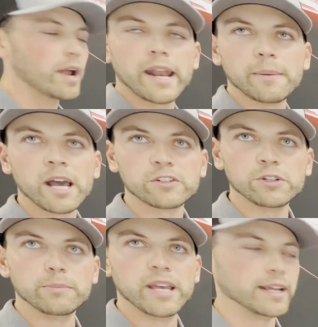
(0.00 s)
right about
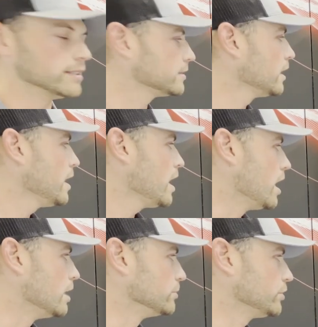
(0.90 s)
2 minutes.
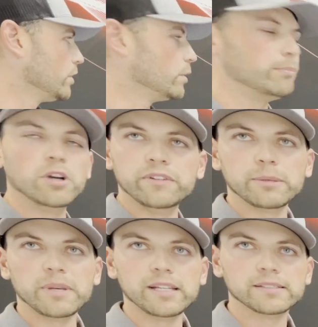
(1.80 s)
So
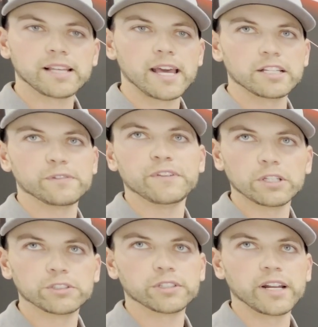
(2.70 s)
moving means that it's
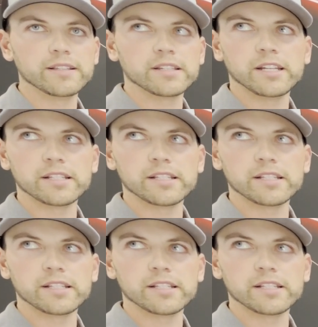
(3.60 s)
field transit,